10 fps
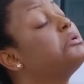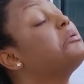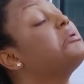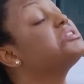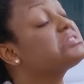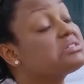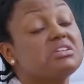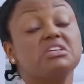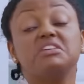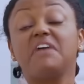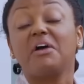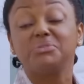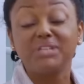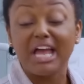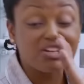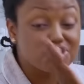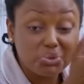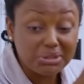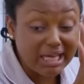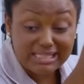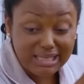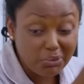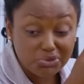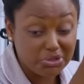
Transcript: Wait. If I should understand